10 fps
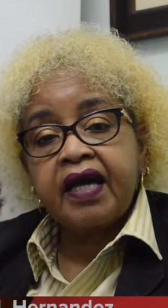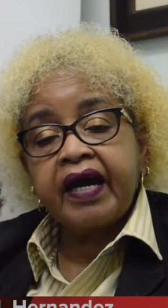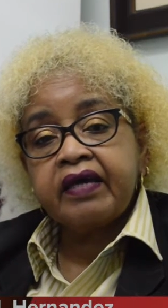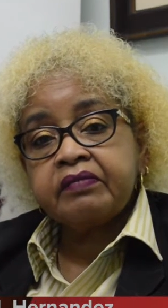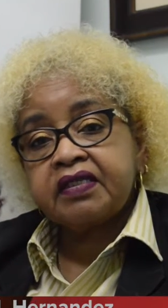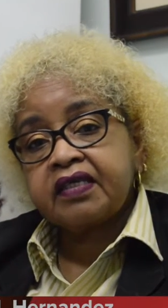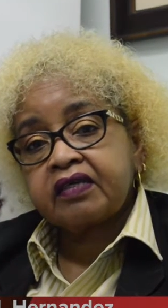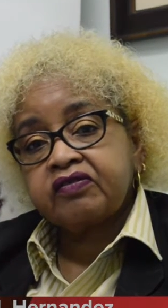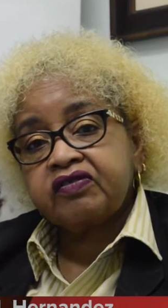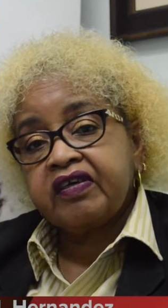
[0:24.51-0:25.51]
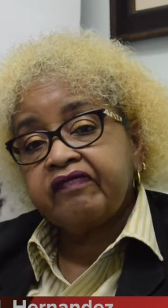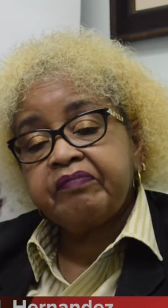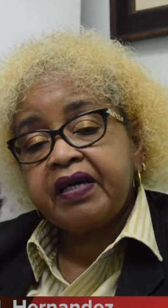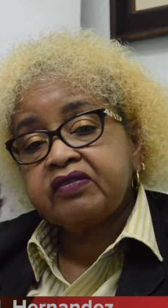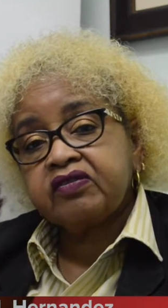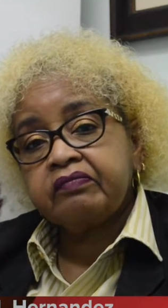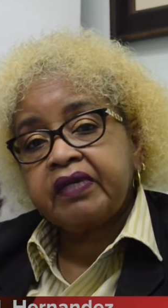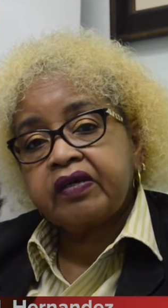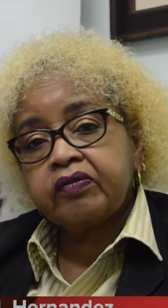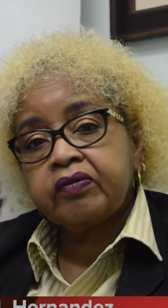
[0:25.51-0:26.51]
I am the Secretary of Pan
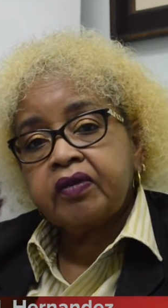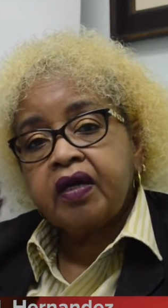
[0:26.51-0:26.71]
Trinbago,